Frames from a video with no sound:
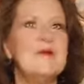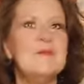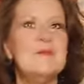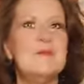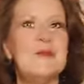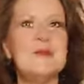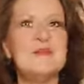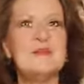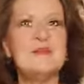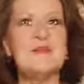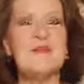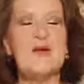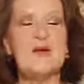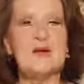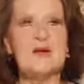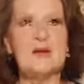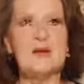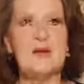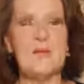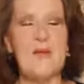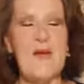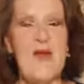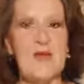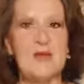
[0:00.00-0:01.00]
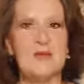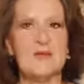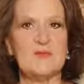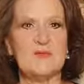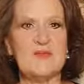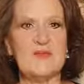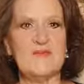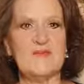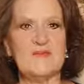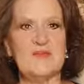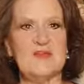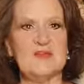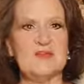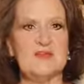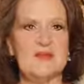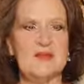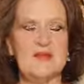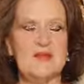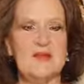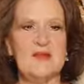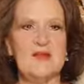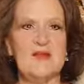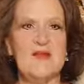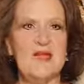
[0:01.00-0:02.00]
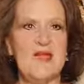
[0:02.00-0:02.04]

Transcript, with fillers: But it's fun to go back and revisit